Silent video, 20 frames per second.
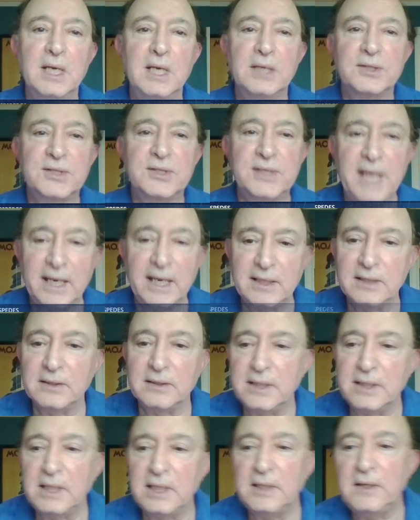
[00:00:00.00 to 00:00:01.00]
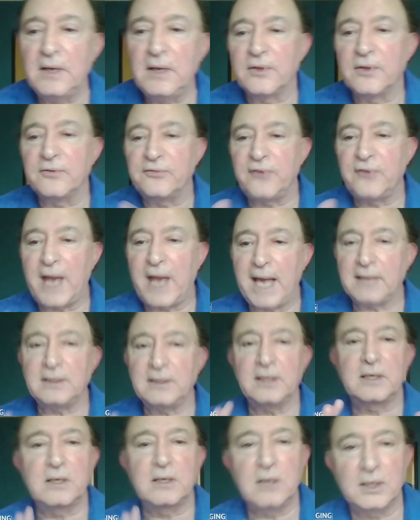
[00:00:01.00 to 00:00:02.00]
Secondly, the fact
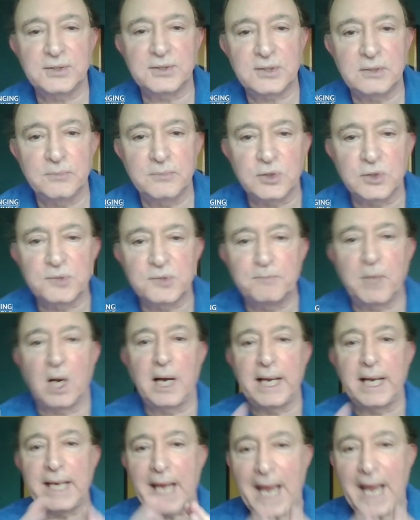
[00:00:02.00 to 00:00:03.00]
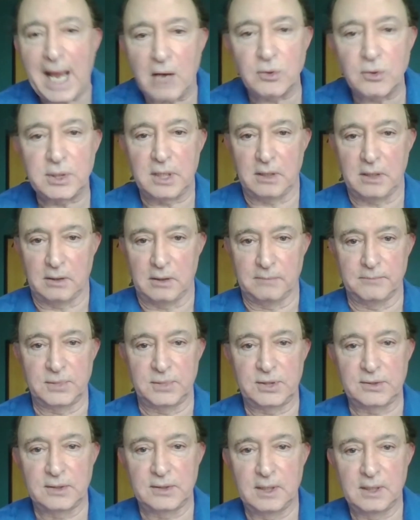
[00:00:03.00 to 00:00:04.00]
that customers buy outcomes,